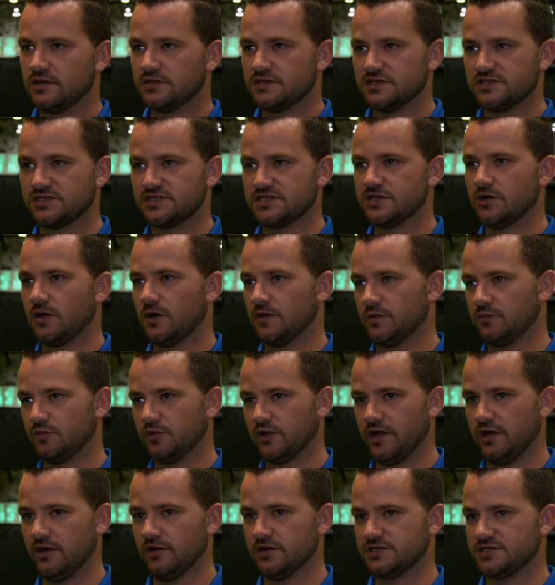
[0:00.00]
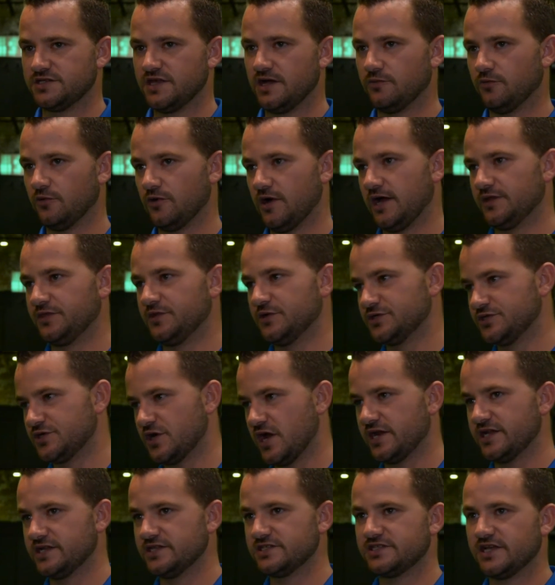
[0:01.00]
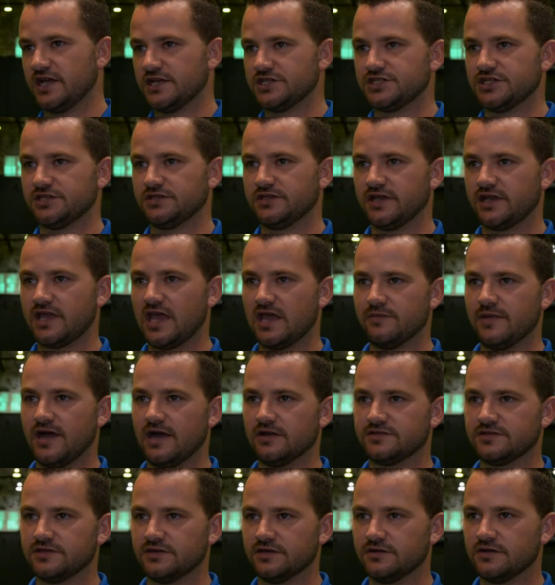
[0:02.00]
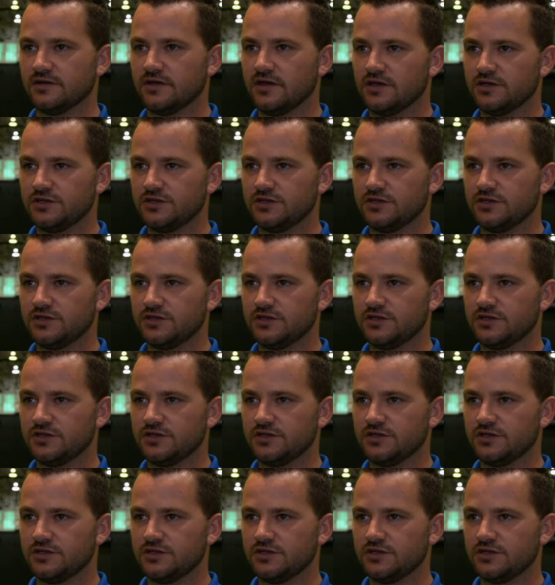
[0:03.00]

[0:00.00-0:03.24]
To see all the players that were at their training session that came out to